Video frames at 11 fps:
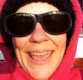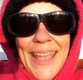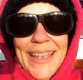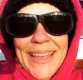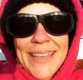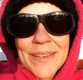
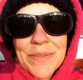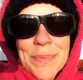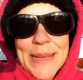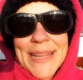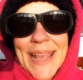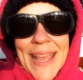Hey
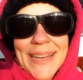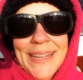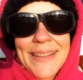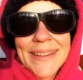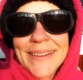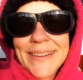everybody, Ann
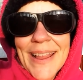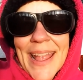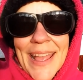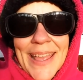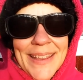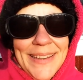here,
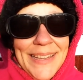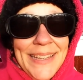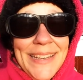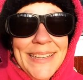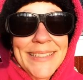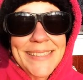and
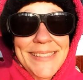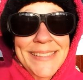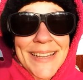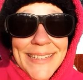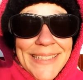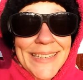it is
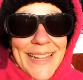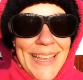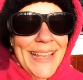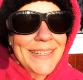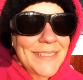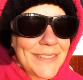sunny
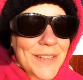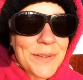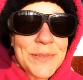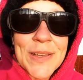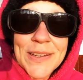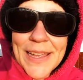today. So
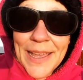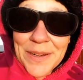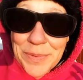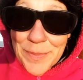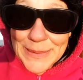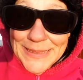sunny I had to
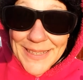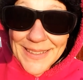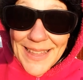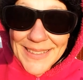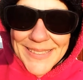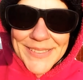put my
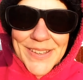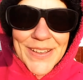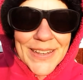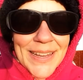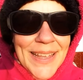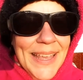sunglasses
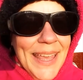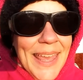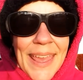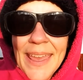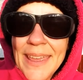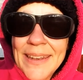on.
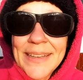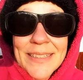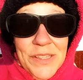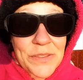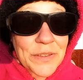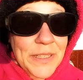And it
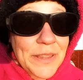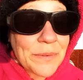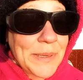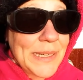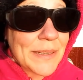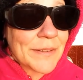is
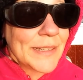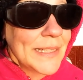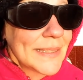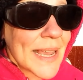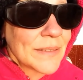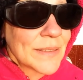33
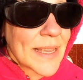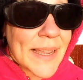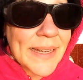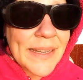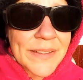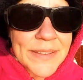degrees
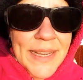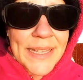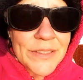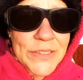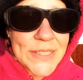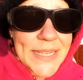outside here in
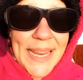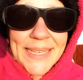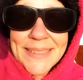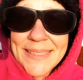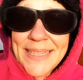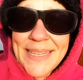Henderson,
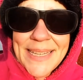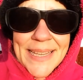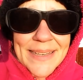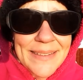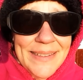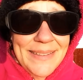Tennessee,
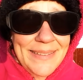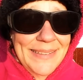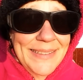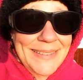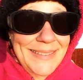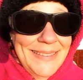and it
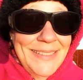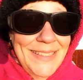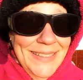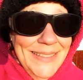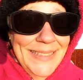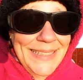is
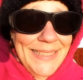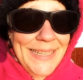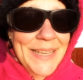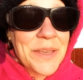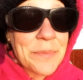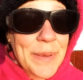chilly.
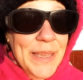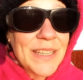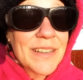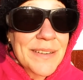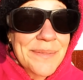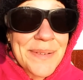But
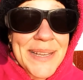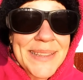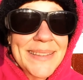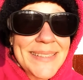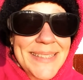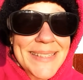you know what?
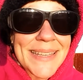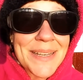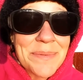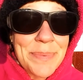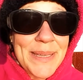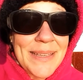This is
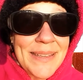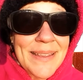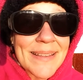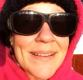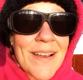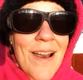going to be
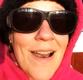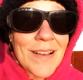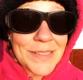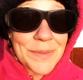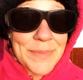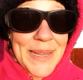an
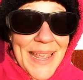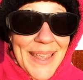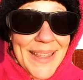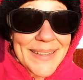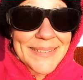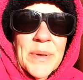awesome
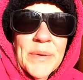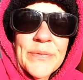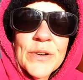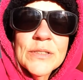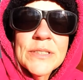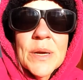day. But
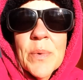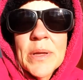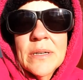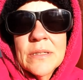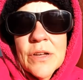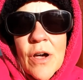first I
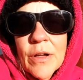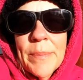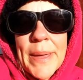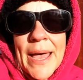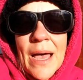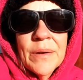wanted to talk
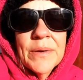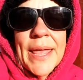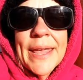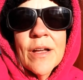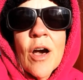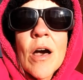about
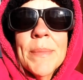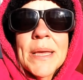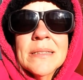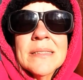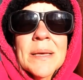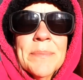a
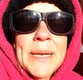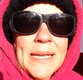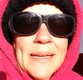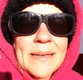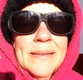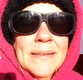comment
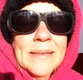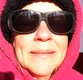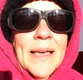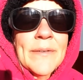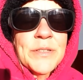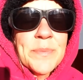somebody
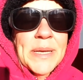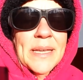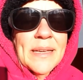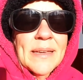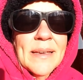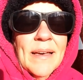left
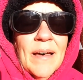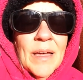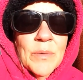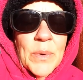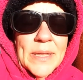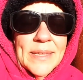me
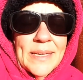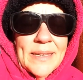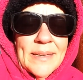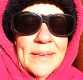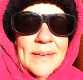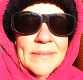on one of
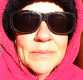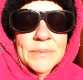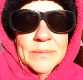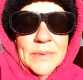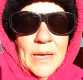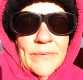the,
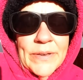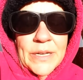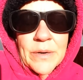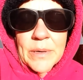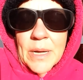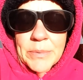a
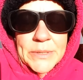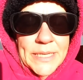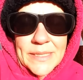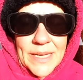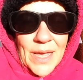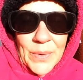video a couple
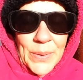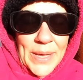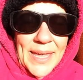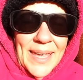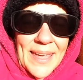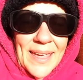days ago.
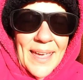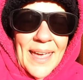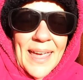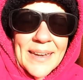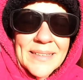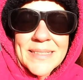
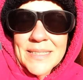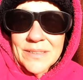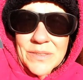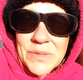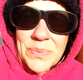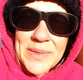And it
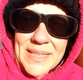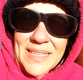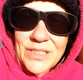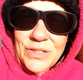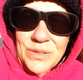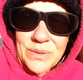deals with the
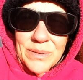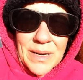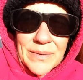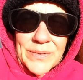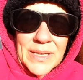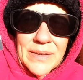issue
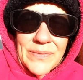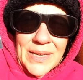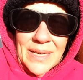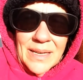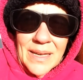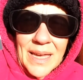of
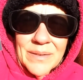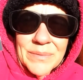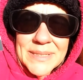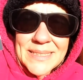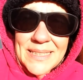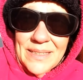giving and
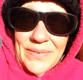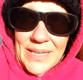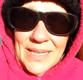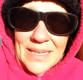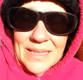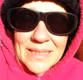
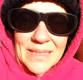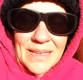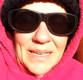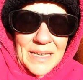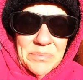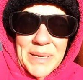receiving
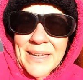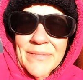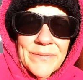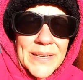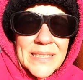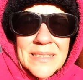and being a
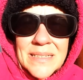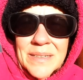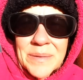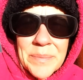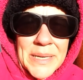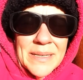
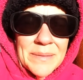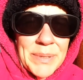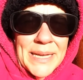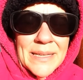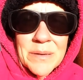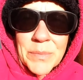victim and
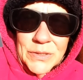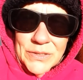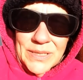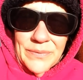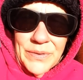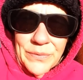being at the
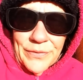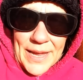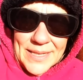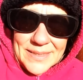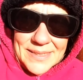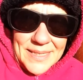mercy of your
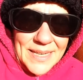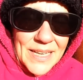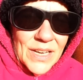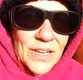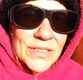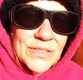friends.
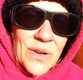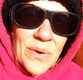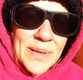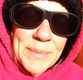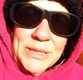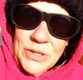So
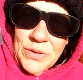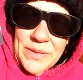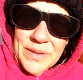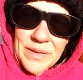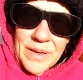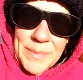let me show you
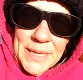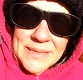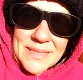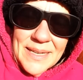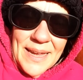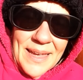the
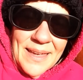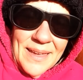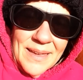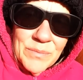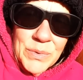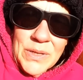comment
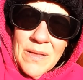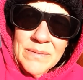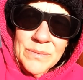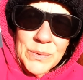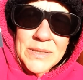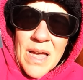and we'll,
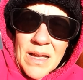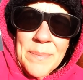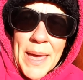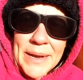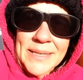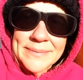we'll talk
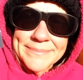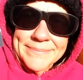about it.